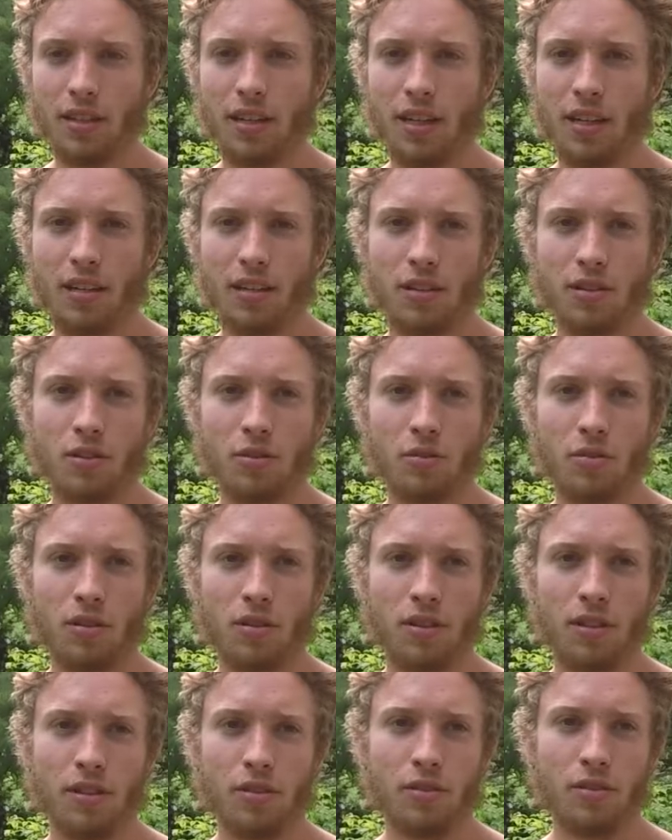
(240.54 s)
get into
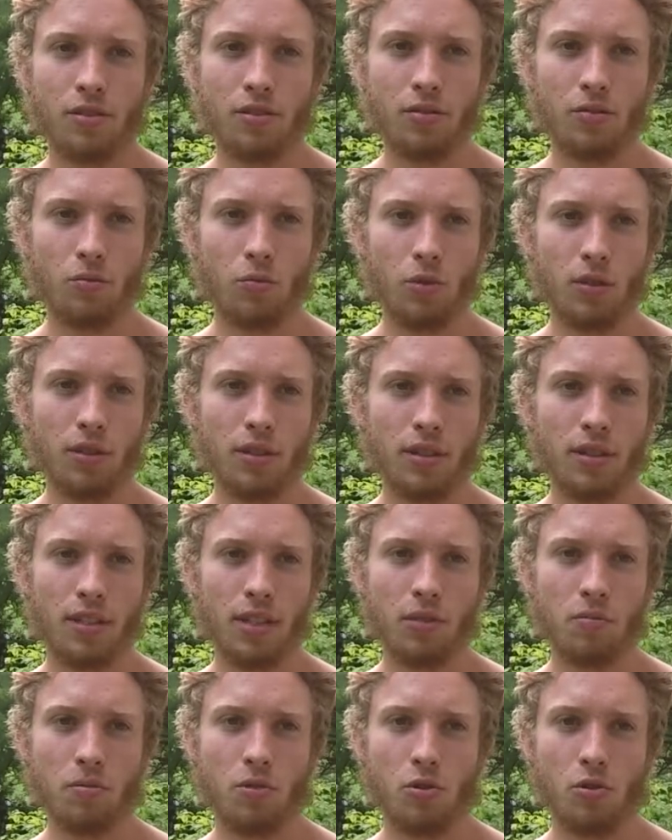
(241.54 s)
these really
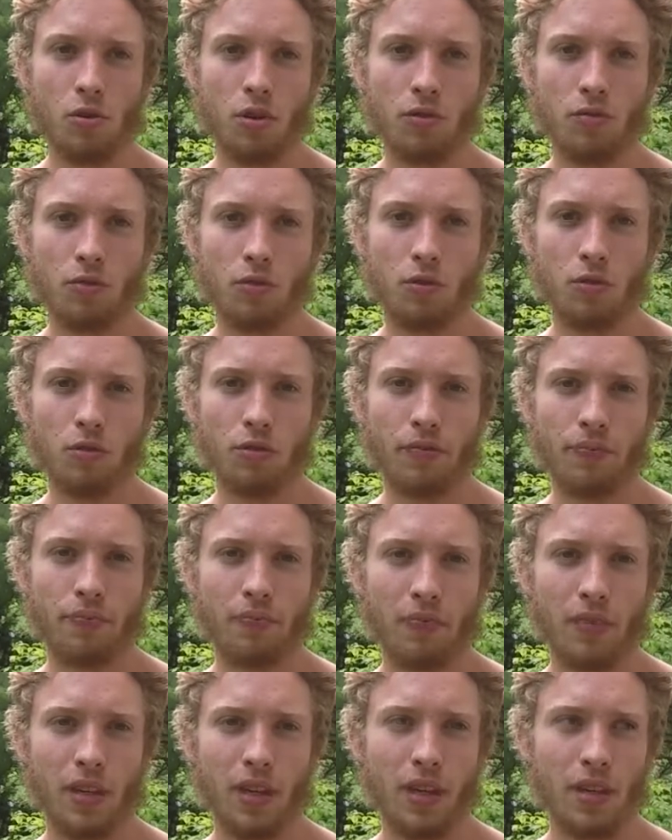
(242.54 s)
deep, joyful,
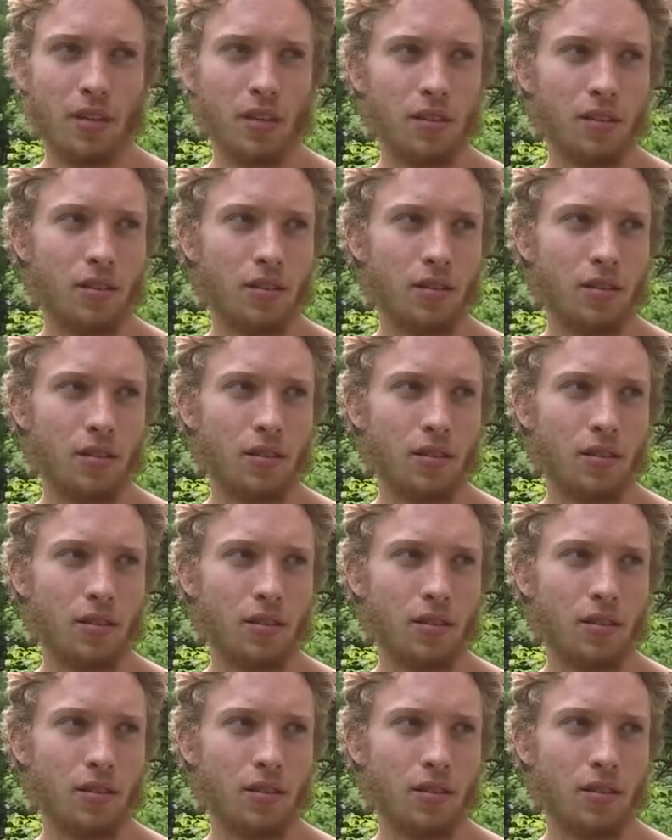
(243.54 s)
and